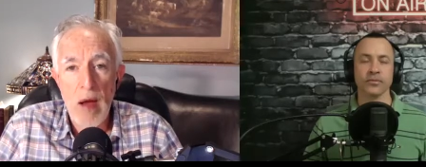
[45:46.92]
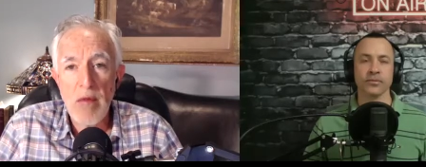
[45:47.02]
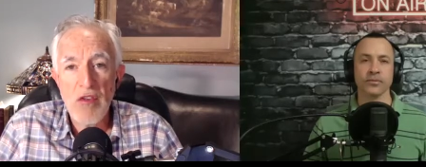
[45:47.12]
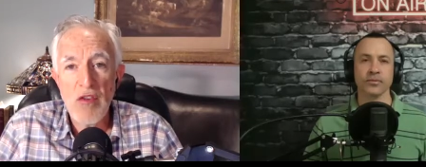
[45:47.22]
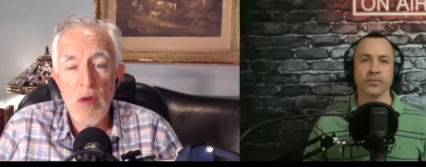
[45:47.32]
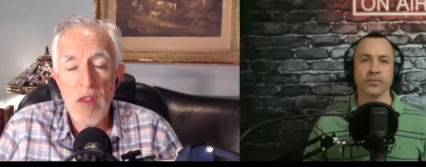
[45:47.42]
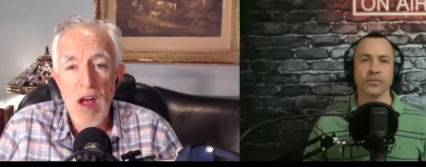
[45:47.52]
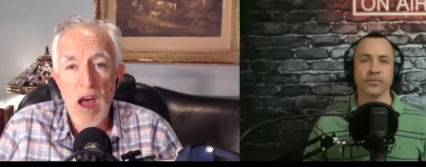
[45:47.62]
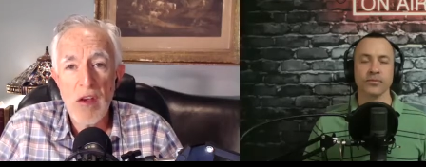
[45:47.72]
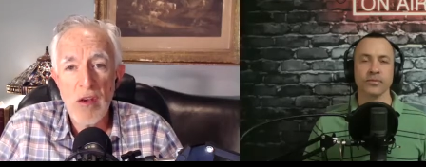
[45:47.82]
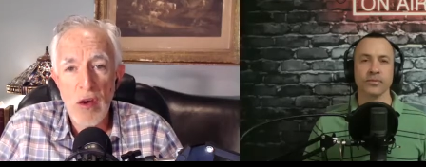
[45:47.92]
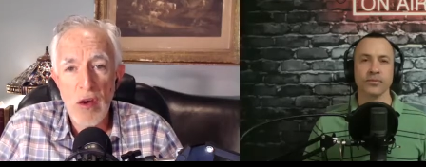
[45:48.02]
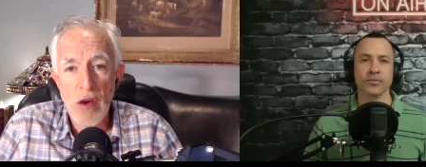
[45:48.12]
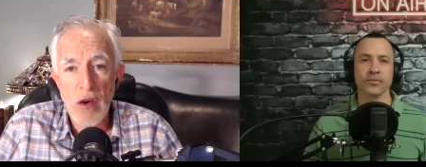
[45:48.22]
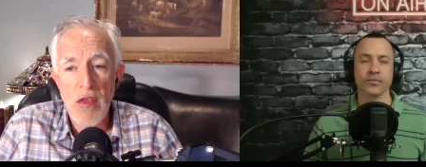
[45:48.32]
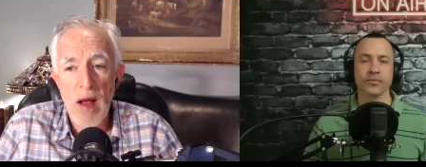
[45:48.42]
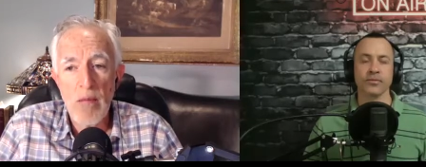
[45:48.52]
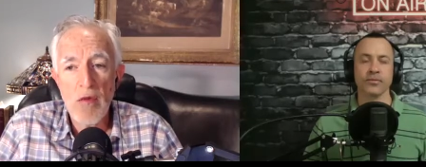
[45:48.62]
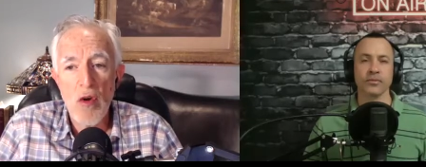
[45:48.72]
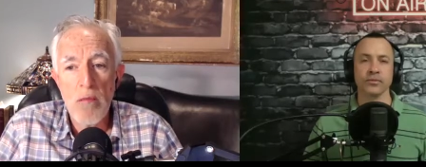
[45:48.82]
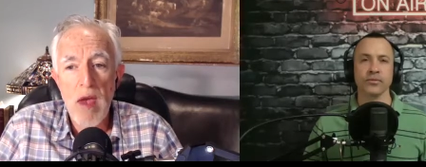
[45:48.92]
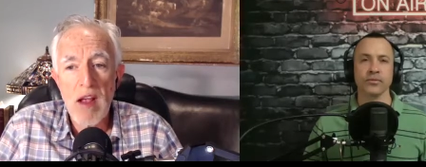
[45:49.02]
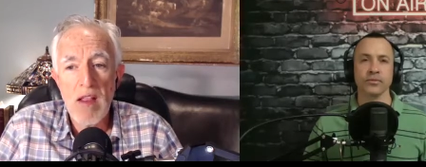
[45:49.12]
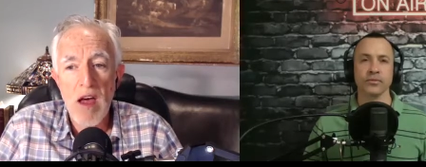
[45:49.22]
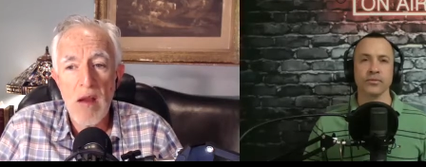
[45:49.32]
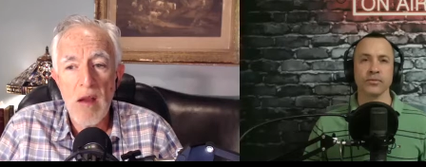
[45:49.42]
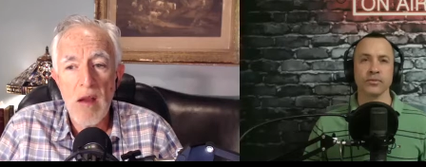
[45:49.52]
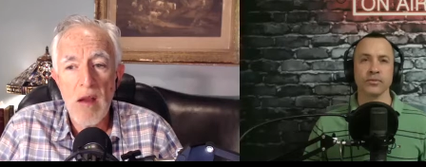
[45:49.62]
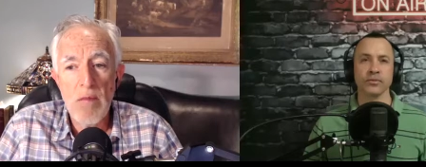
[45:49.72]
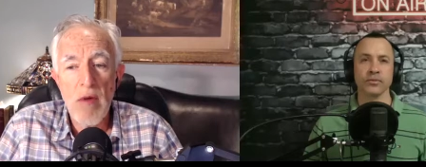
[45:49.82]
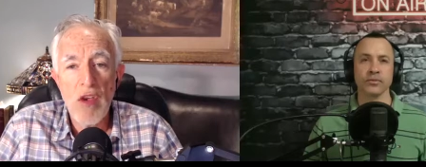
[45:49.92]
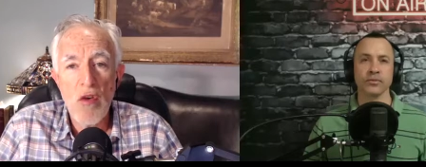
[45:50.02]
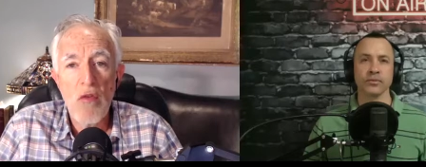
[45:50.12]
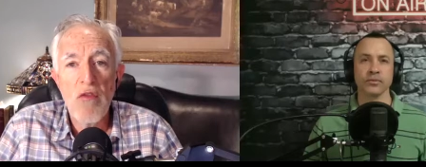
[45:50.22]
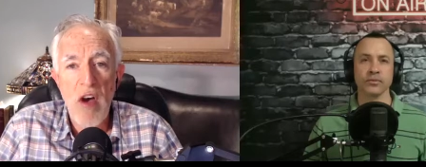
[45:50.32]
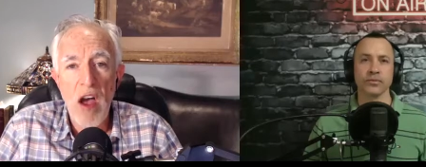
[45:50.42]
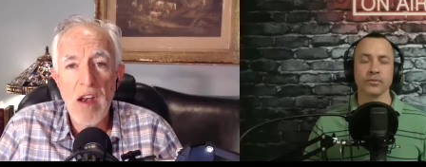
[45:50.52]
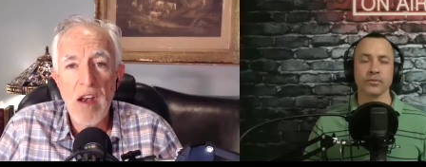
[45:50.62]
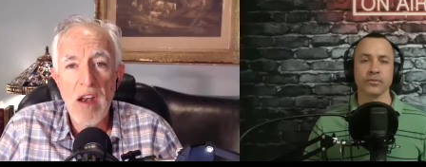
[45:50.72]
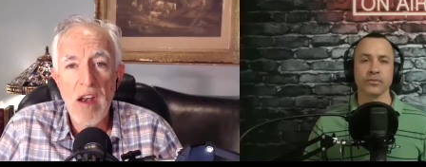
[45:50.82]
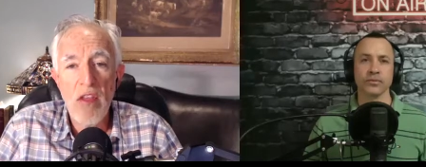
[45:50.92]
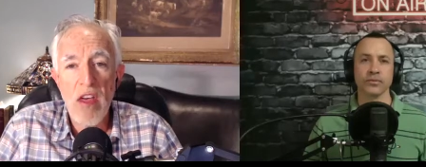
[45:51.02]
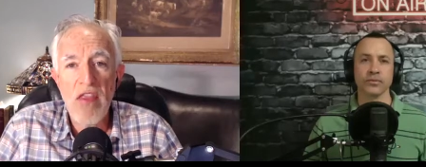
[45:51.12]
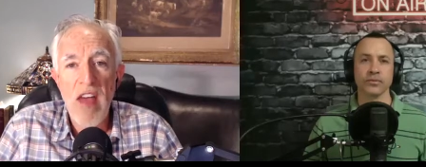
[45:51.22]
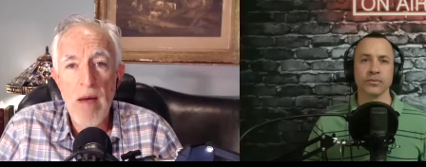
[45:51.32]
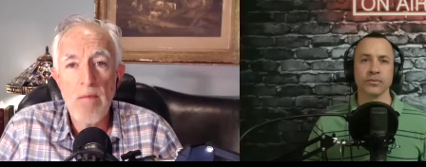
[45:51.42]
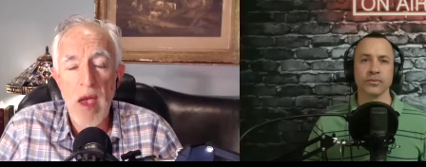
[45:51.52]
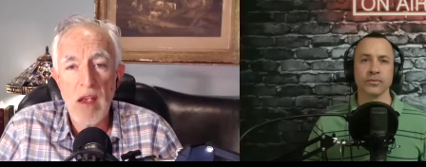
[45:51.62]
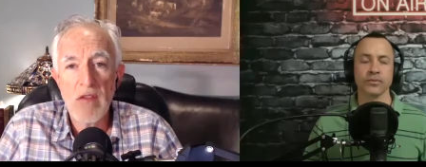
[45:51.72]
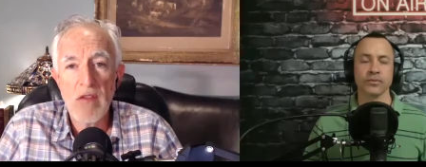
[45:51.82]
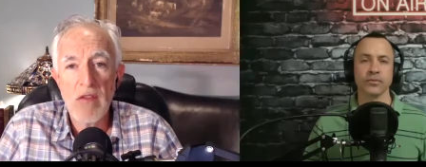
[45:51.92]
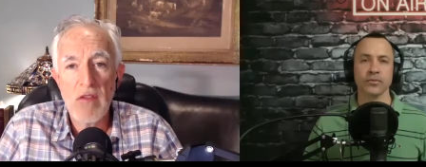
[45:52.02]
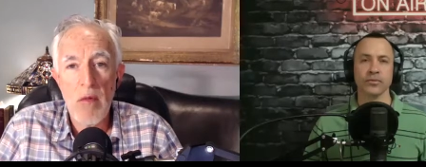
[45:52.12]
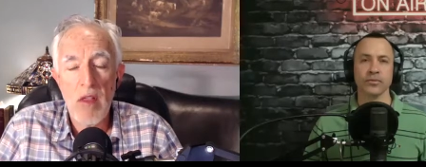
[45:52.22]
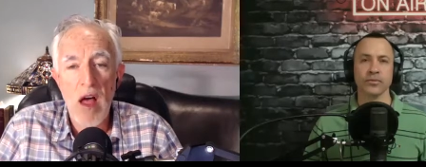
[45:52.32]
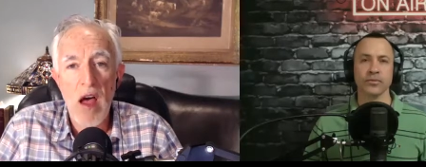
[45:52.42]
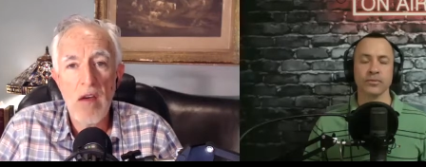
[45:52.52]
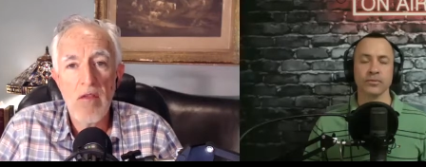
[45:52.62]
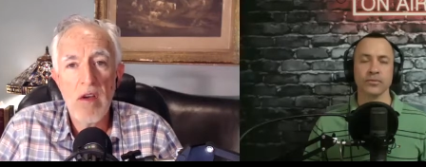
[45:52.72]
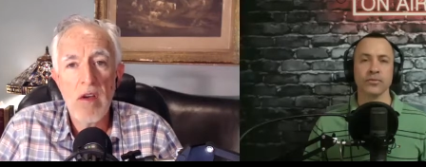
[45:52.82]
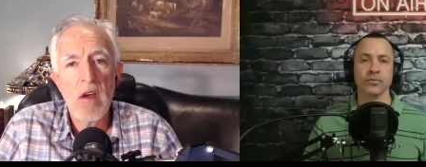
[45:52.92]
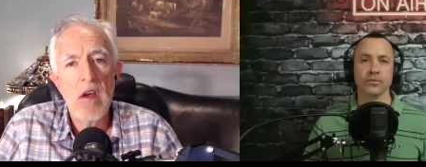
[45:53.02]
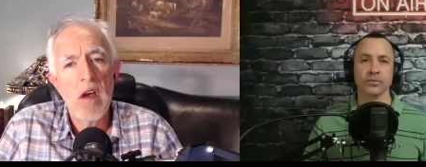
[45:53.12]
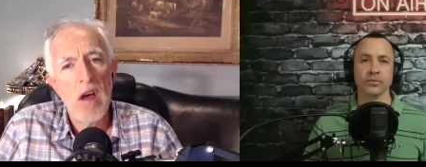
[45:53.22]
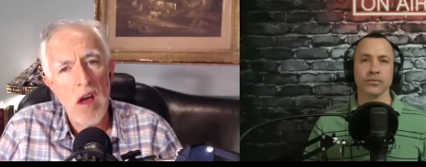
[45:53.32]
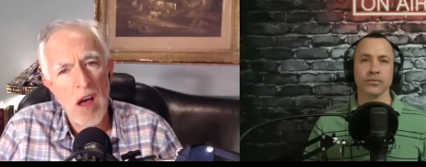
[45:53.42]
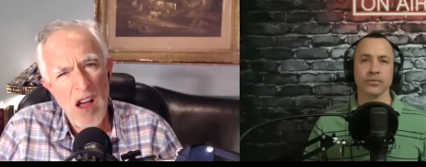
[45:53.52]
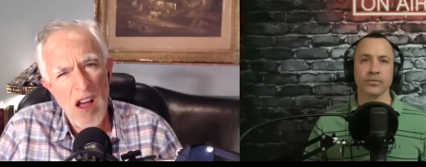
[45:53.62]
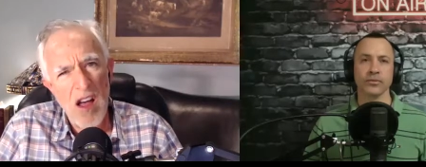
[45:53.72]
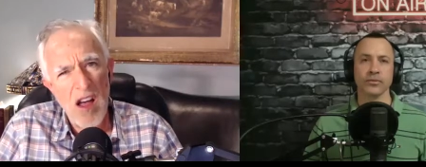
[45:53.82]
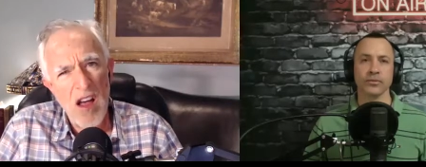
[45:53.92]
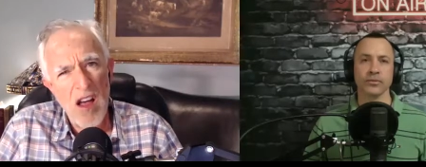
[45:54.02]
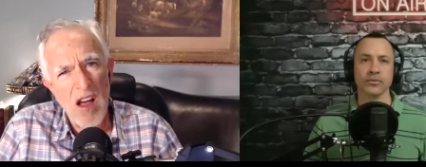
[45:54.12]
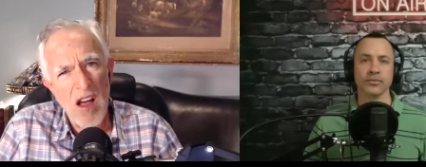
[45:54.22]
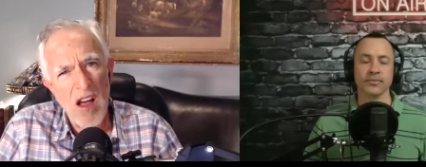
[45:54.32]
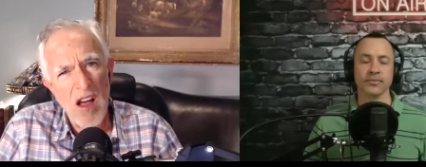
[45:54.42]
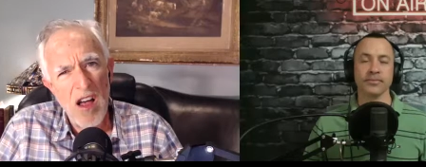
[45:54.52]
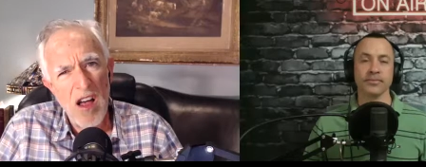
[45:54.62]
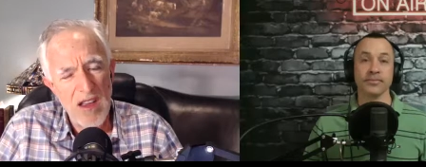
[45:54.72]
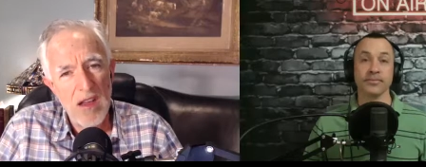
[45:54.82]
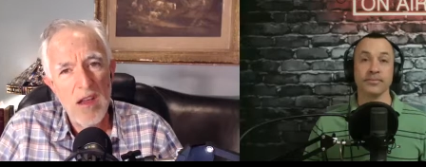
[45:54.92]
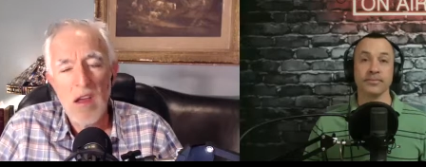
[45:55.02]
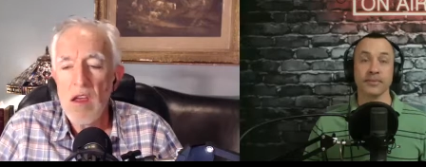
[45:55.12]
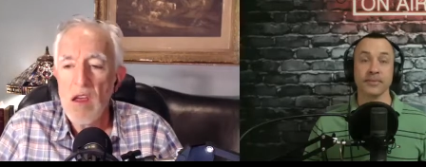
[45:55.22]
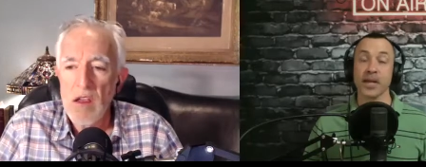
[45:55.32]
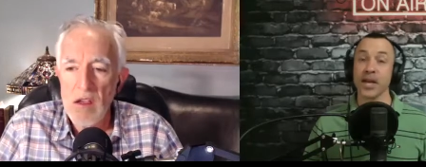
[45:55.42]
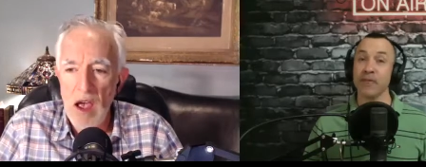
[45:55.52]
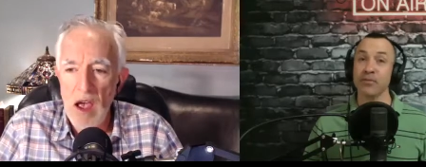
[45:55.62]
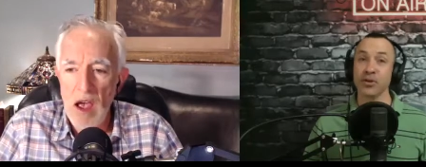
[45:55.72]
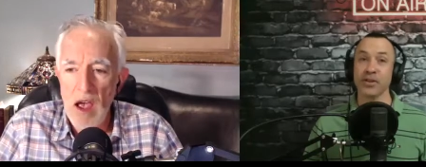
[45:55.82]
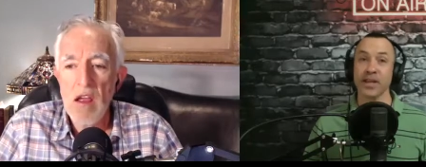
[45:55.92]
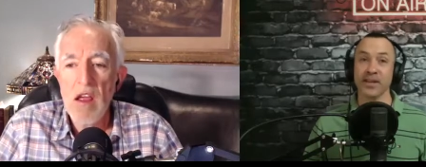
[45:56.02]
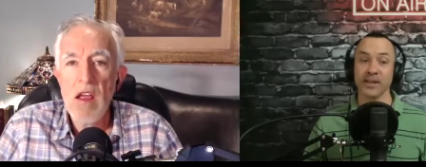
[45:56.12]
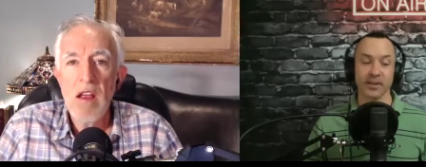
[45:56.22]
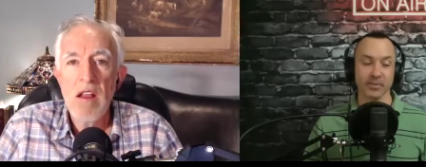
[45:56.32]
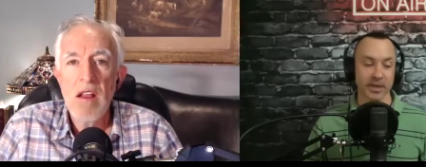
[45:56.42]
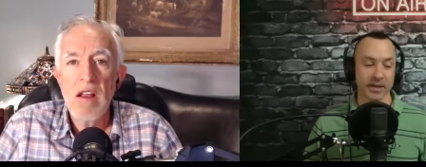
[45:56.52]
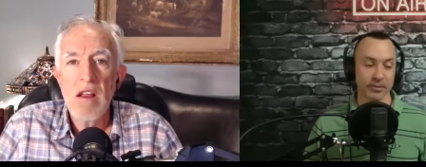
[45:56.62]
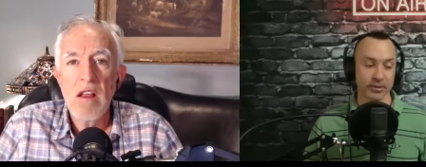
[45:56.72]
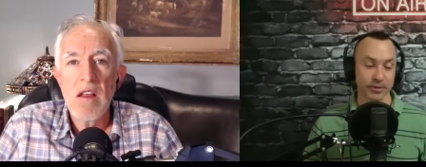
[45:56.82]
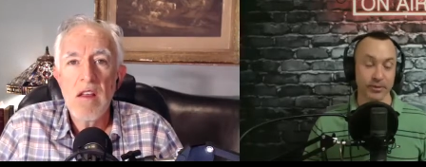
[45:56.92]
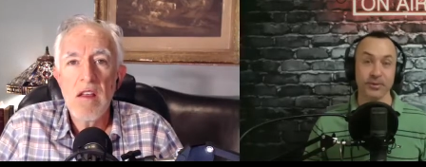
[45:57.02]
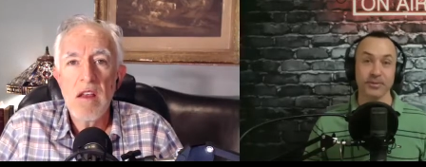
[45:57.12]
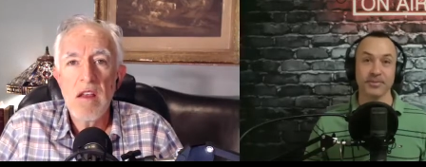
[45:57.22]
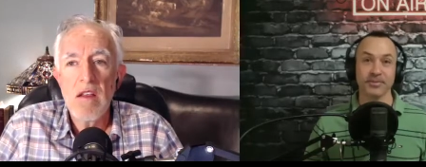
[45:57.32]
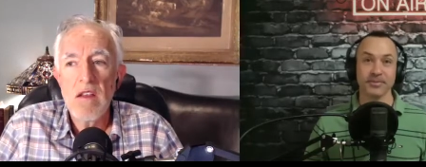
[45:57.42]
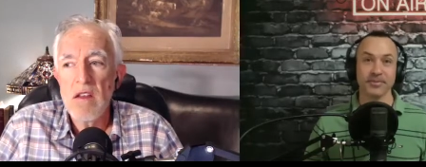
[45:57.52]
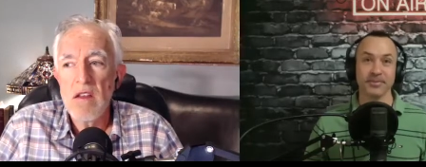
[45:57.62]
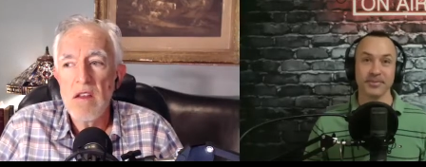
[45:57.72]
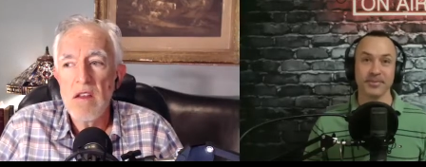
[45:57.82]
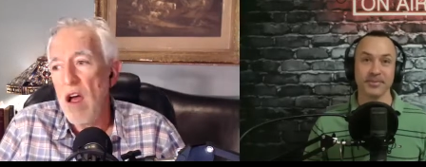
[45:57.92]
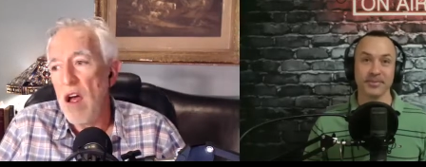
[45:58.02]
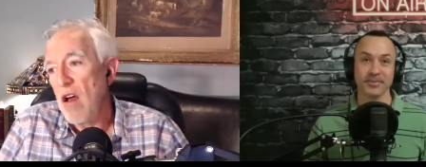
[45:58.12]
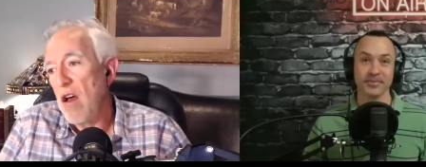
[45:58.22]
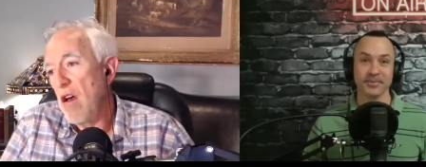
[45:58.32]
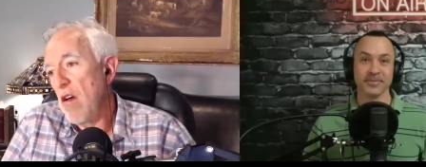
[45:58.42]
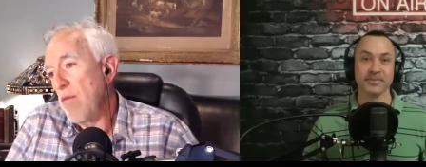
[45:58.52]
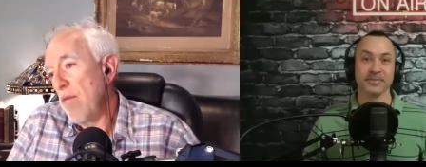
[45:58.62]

Speaker 1: mean, do a lot of good for them. You'll make a lot of money, but you'll find out that that makes you come alive.
Speaker 2: Mm-hmm.
Speaker 1: Huh, really?
Speaker 2: Yeah, I haven't yeah. heard that yet in my episodes.
Speaker 1: Yeah, um,